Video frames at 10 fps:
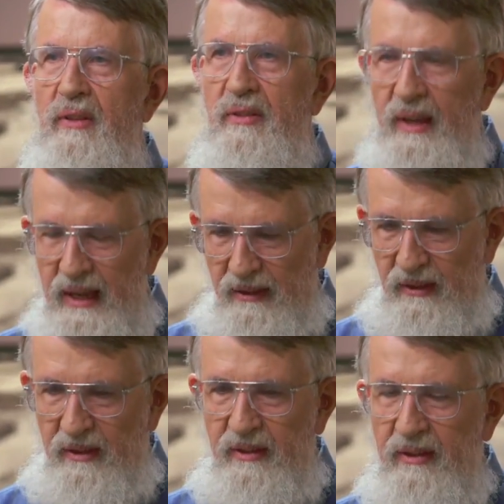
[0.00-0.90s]
the
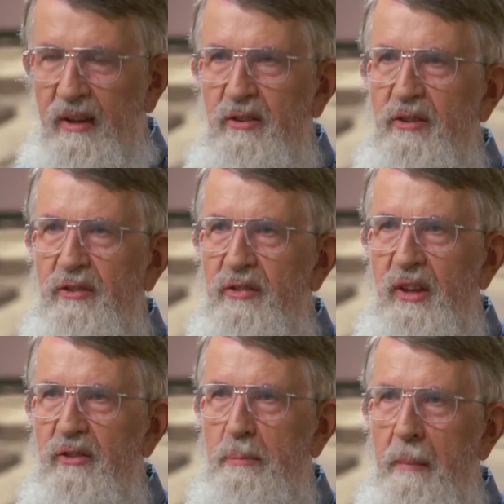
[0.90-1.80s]
this
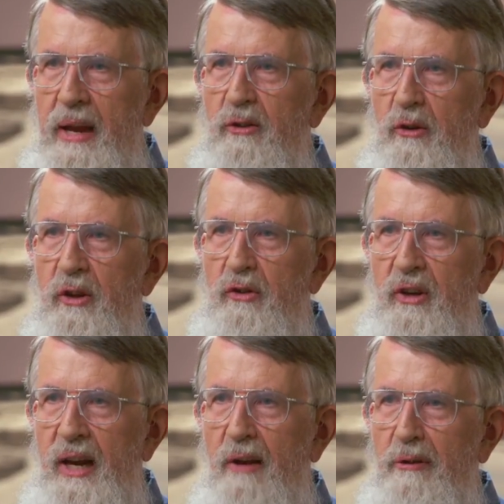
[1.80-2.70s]
this measure that you
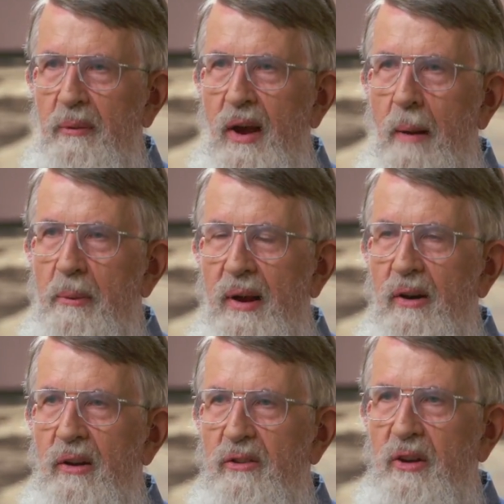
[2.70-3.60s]
get out from the
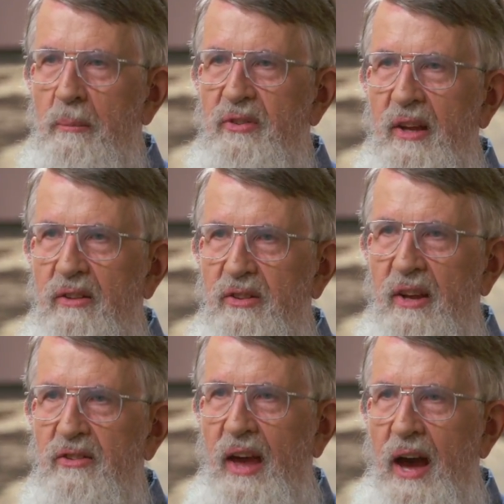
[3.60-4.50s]
operator, in some sense,
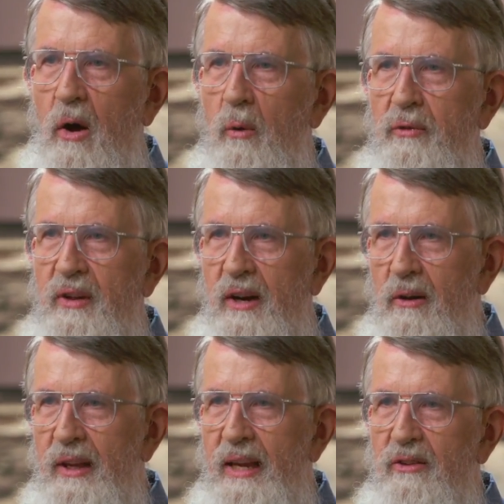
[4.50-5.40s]
says how
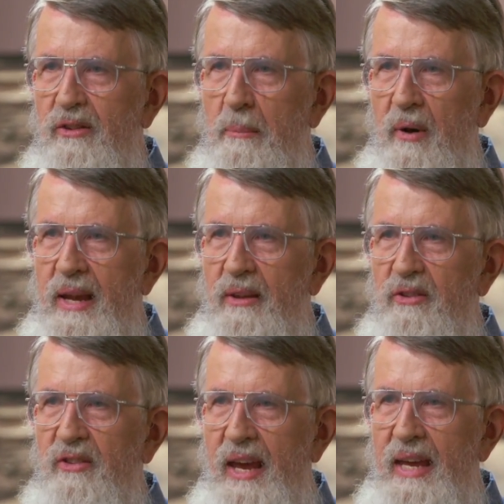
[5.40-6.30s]
nearly is the brain
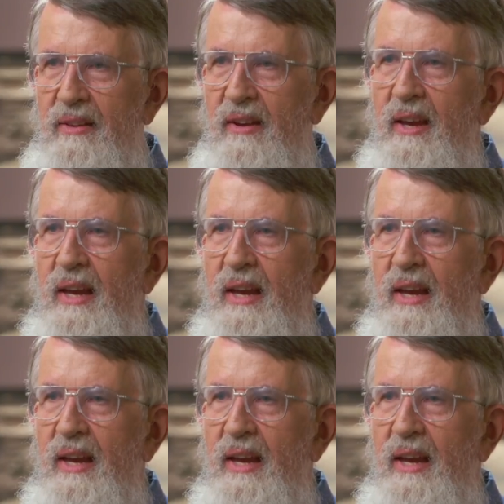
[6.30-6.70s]
state